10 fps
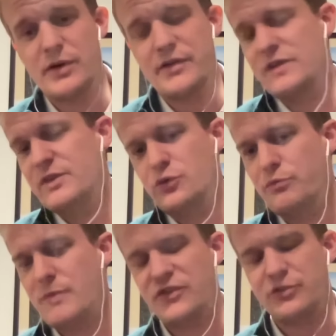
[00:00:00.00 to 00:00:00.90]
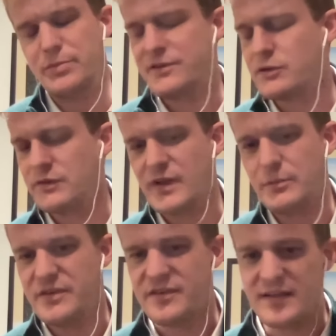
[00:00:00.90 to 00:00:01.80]
where individuals mention political
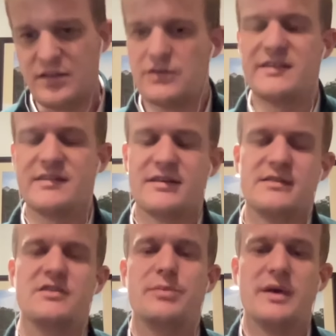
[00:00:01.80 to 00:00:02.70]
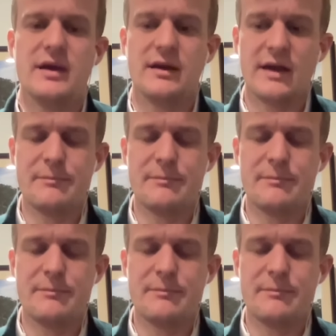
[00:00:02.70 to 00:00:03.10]
developments in the United States as being